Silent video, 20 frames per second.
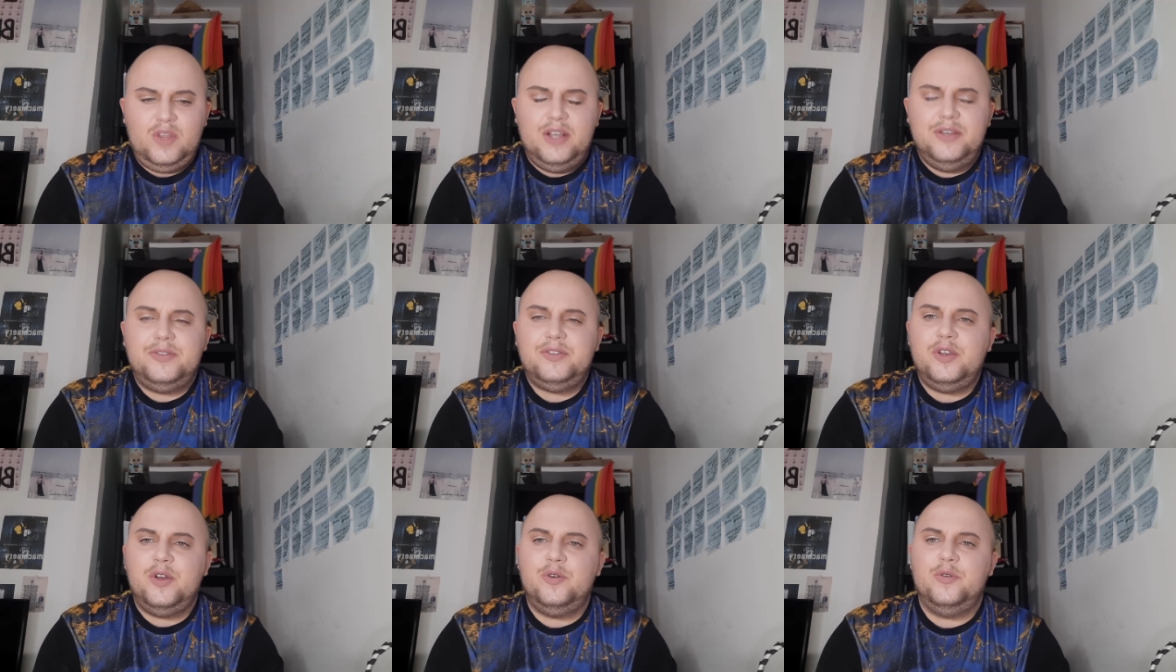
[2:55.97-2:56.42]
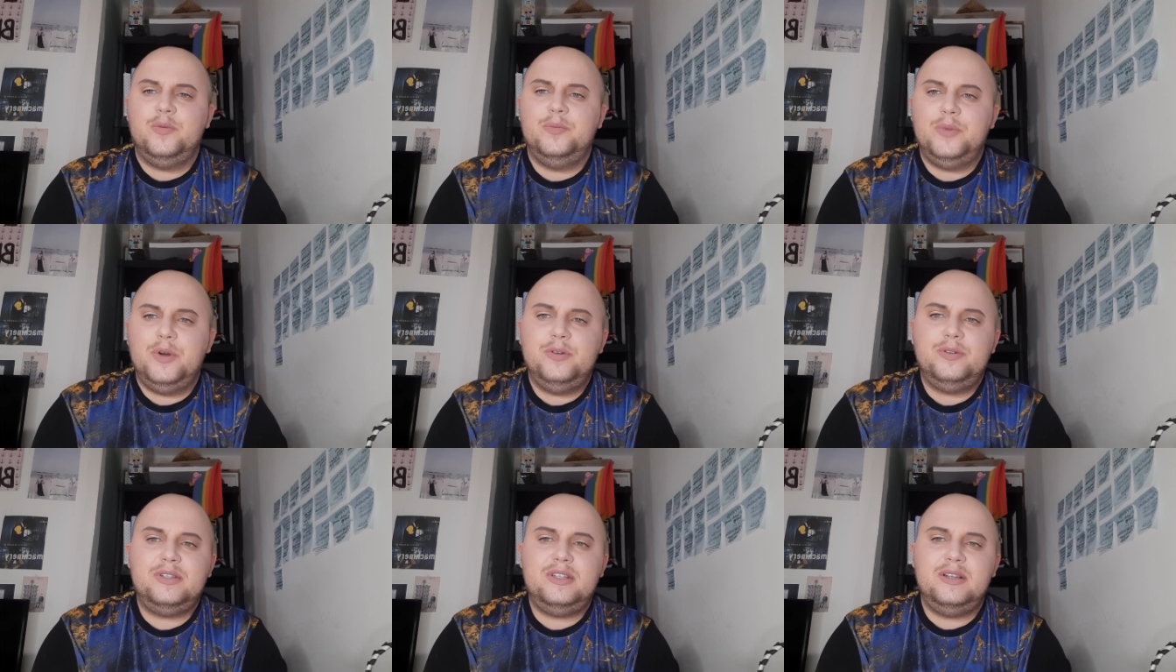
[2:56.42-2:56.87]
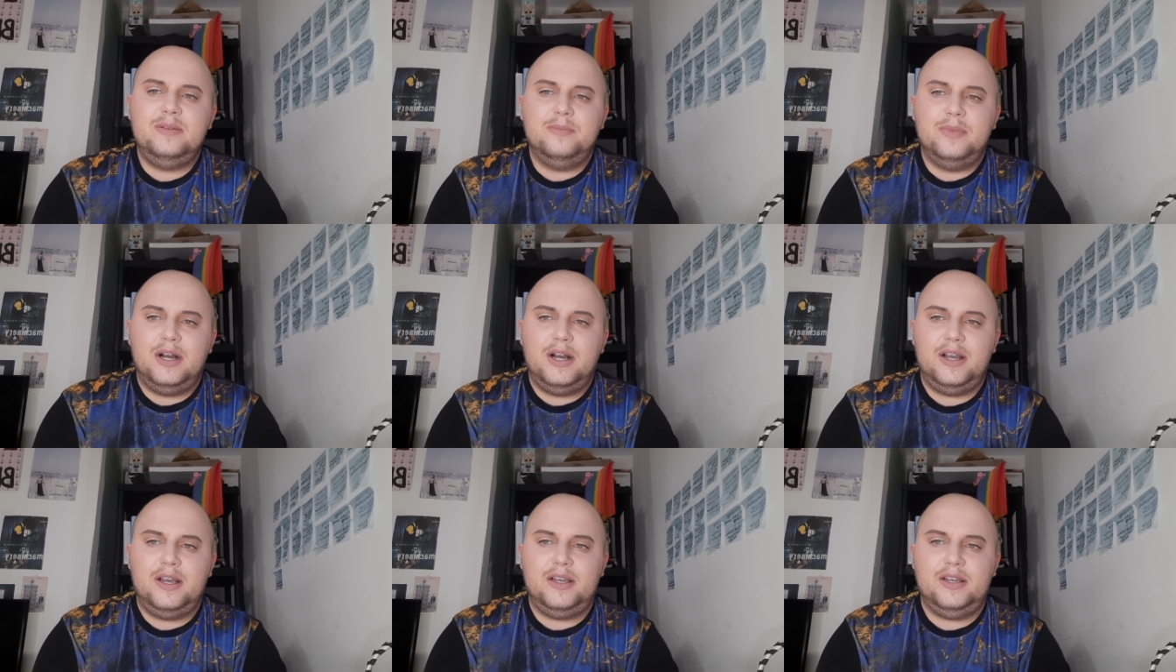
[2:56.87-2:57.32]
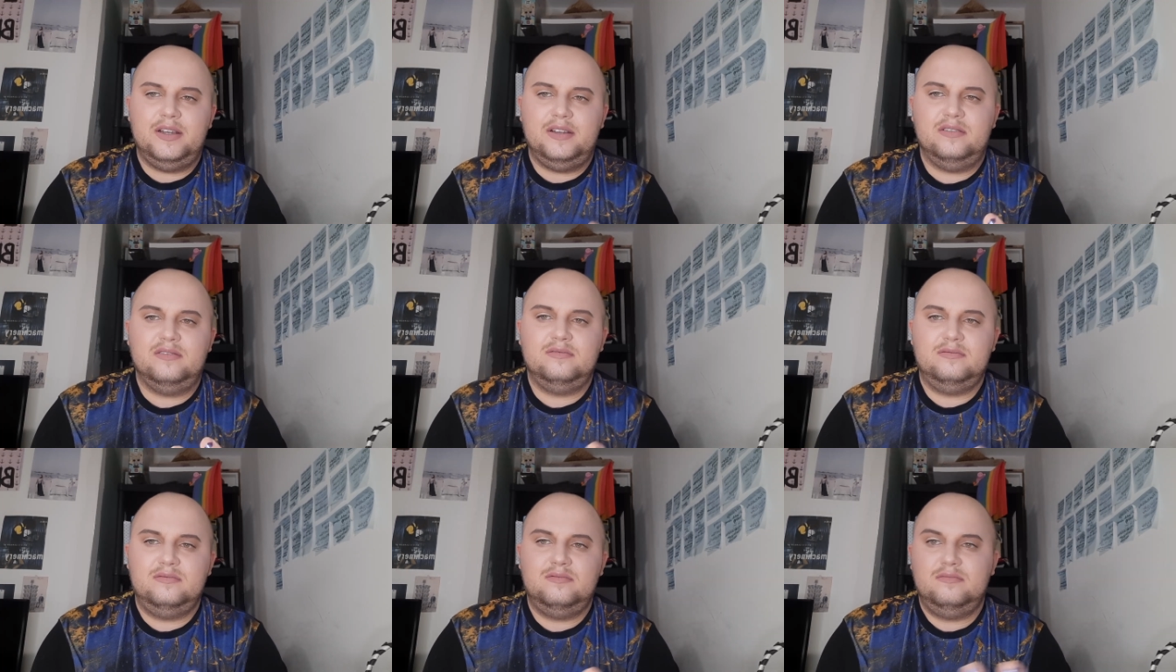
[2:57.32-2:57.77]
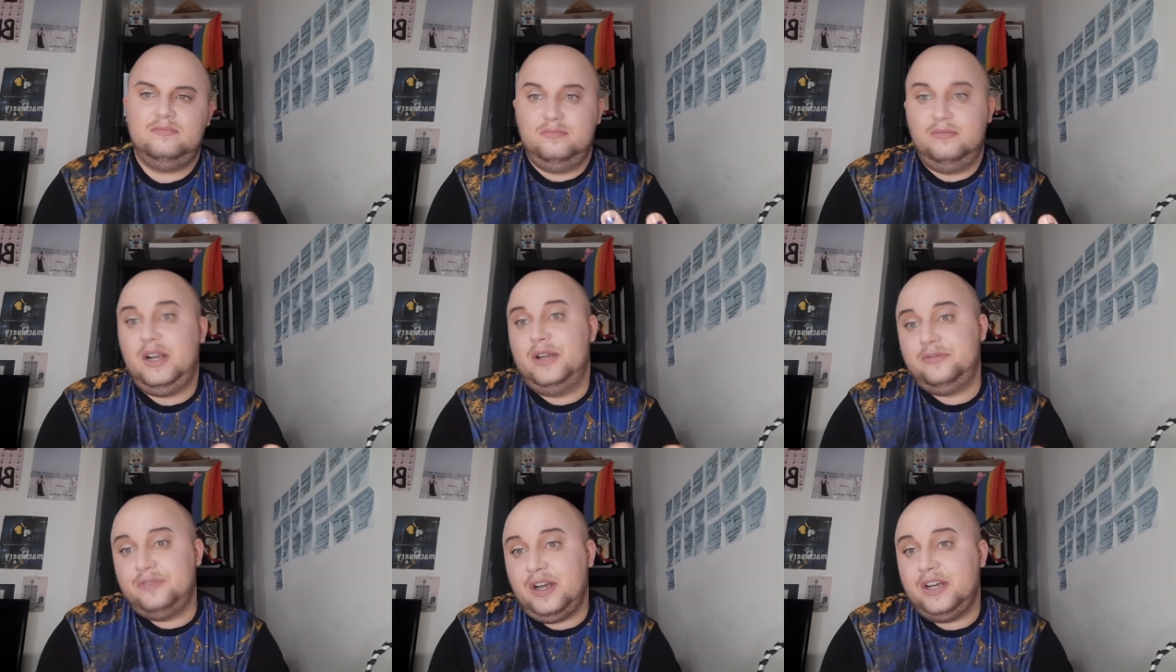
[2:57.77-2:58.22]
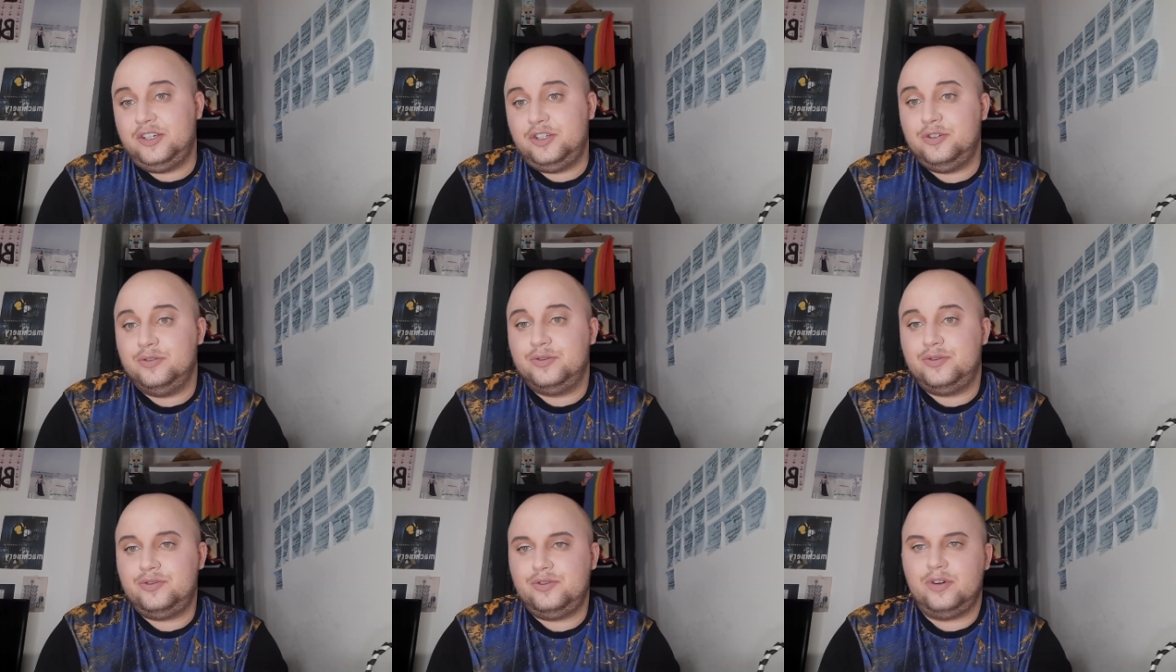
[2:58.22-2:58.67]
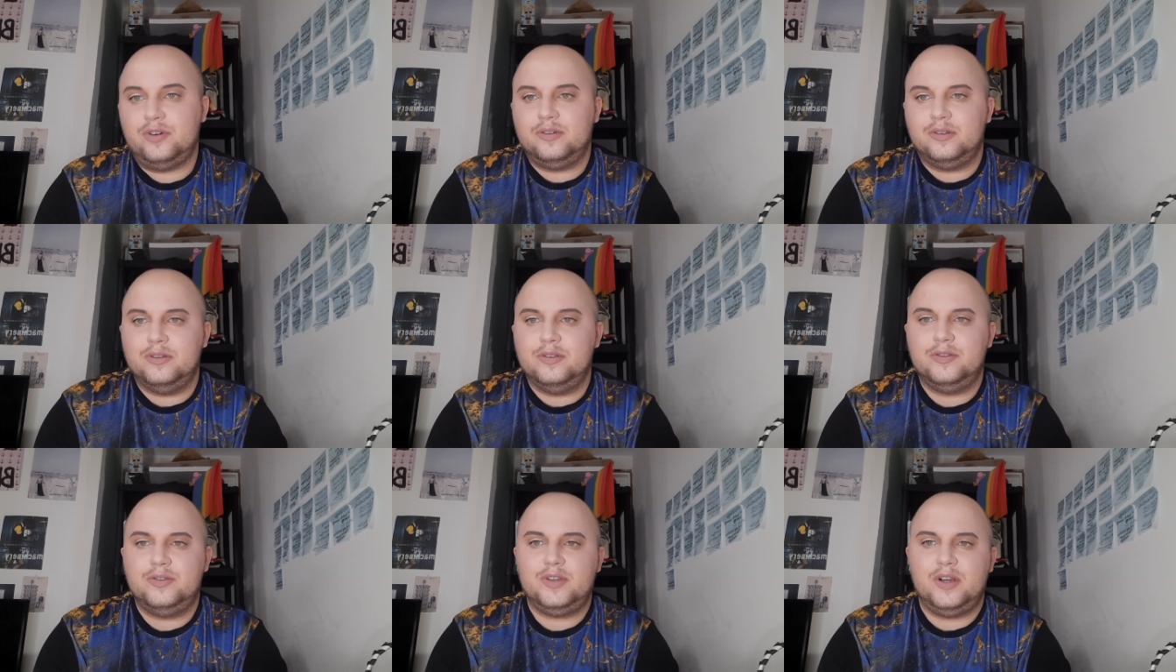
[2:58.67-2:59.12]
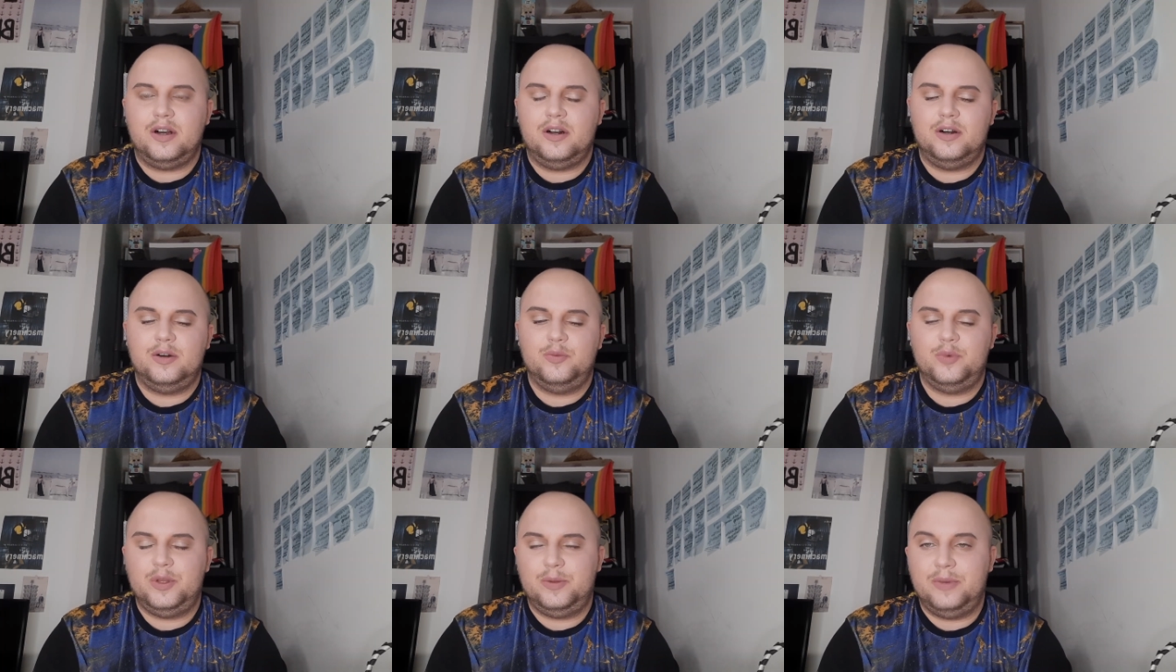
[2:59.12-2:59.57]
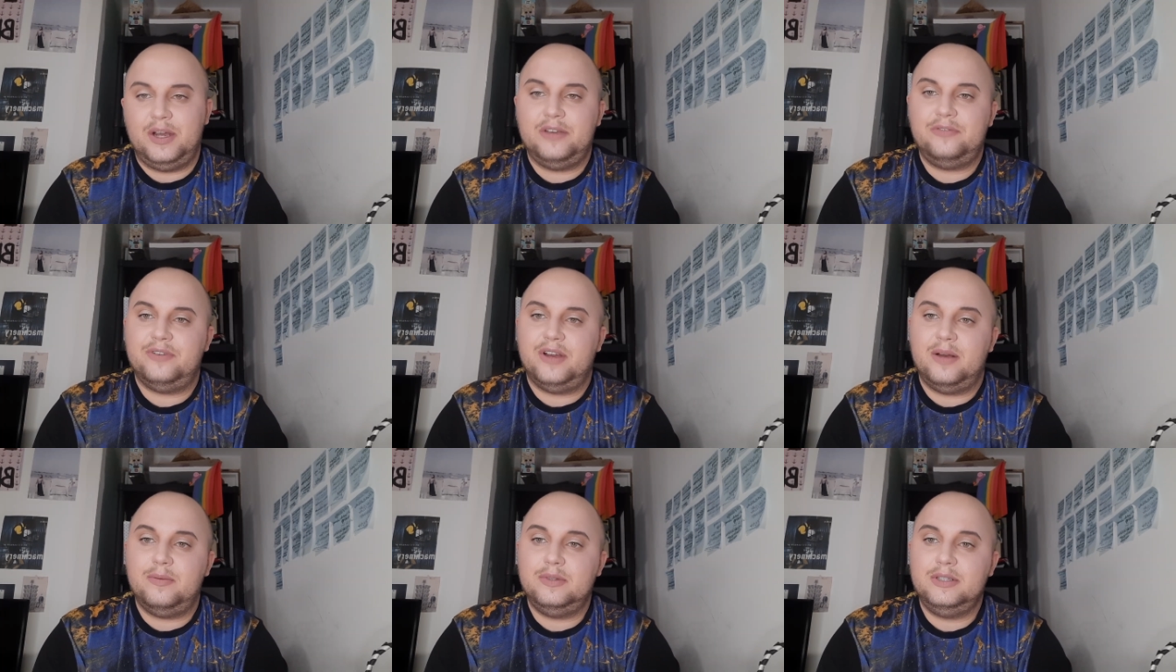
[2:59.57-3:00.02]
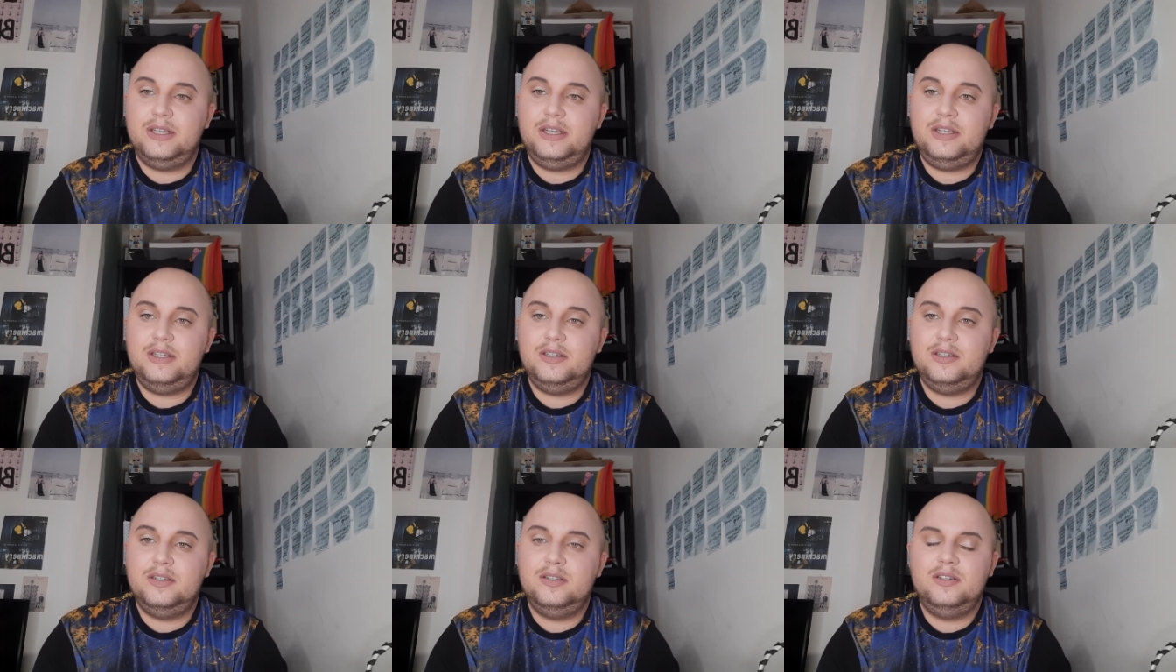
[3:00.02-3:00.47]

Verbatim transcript: So mostly my my factual struggles are with my family